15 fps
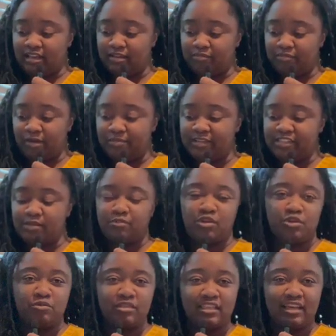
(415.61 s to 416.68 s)
maybe some
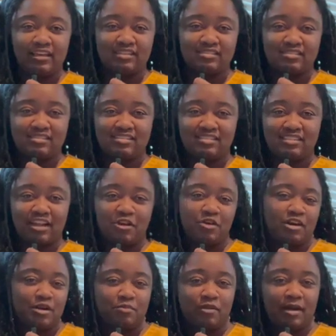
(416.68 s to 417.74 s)
new things that are
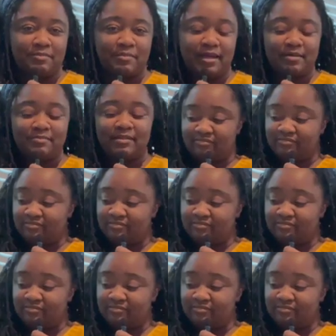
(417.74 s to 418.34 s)
going to prop up.